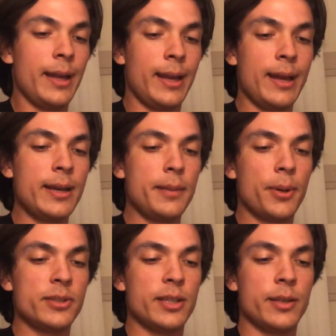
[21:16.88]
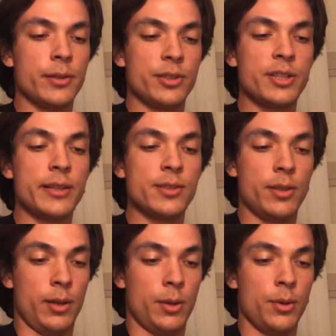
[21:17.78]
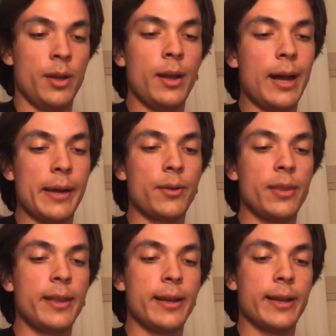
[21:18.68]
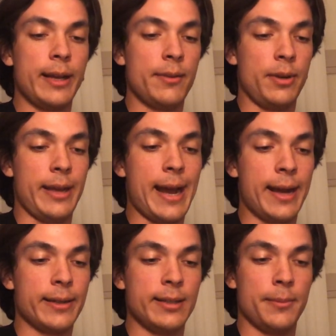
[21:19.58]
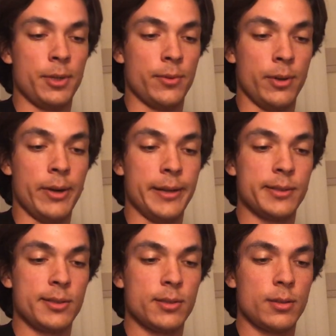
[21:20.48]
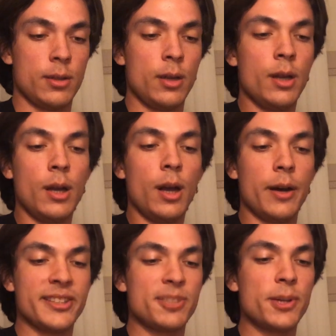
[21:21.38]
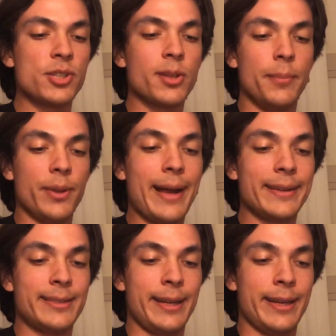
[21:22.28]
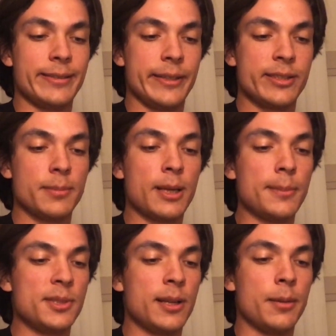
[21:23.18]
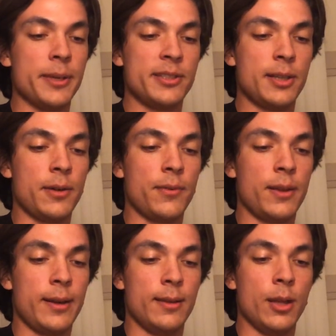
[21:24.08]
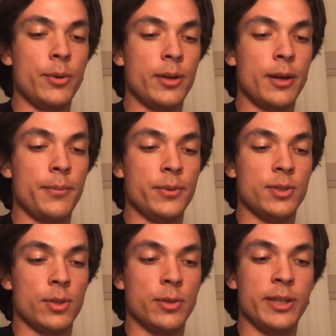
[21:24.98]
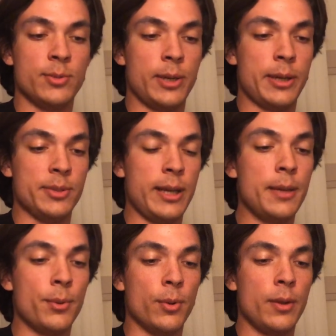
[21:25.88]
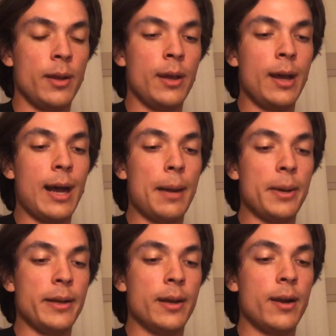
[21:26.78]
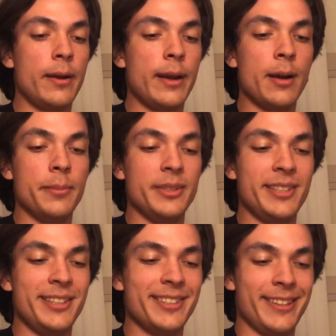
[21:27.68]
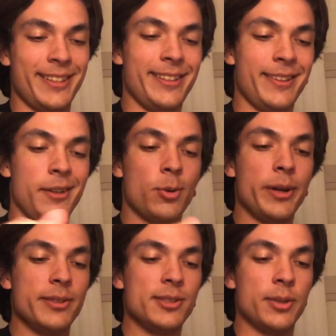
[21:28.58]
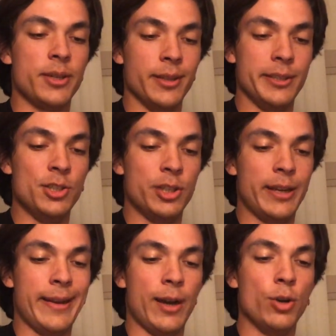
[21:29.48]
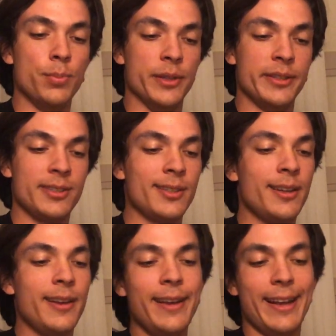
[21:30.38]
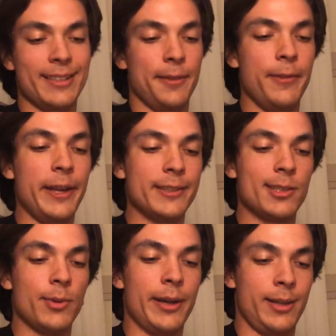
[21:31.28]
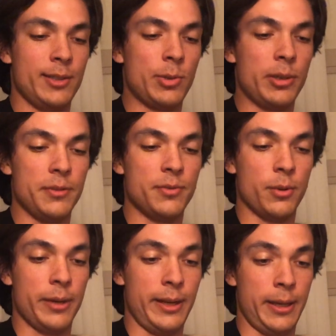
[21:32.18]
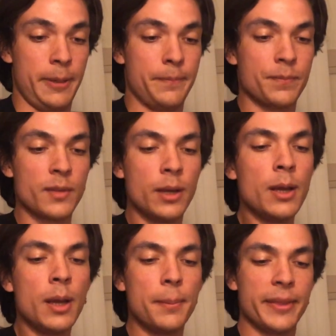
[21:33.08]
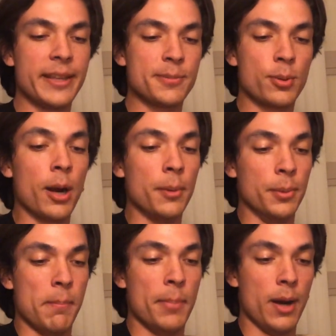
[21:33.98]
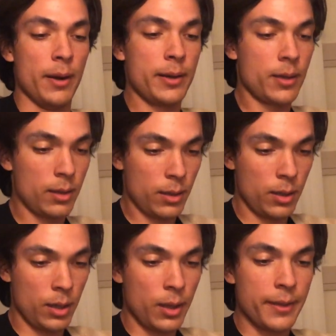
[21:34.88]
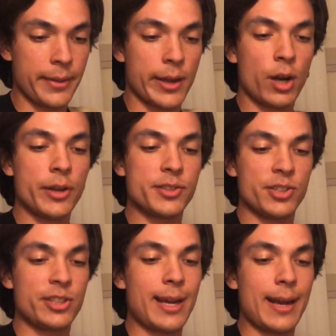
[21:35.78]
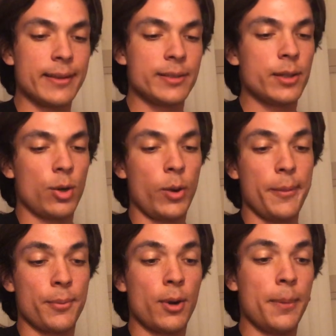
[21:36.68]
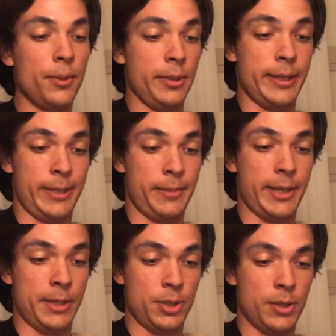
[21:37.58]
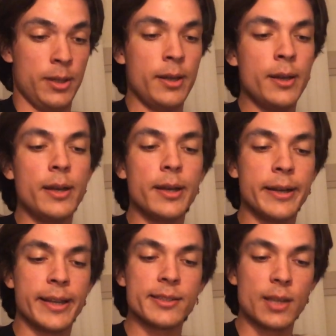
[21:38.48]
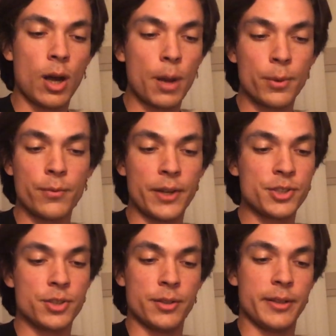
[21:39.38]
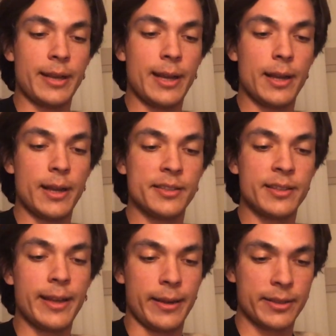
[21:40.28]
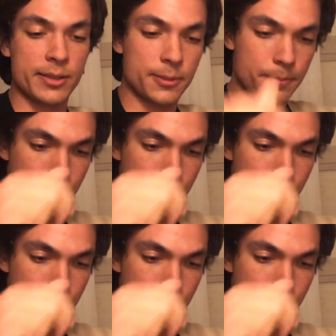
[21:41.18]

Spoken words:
In any particular sense, though, I don't think I have any academic regrets. On especially black days, I sometimes tell myself that I'd loaded up with degrees when I was able. I might not now be teaching anything quite so collegiate and hopeless as Advanced Writing 24A, but that's probably bunk. The cards are stacked, quite properly I imagine, against all professional aesthetics.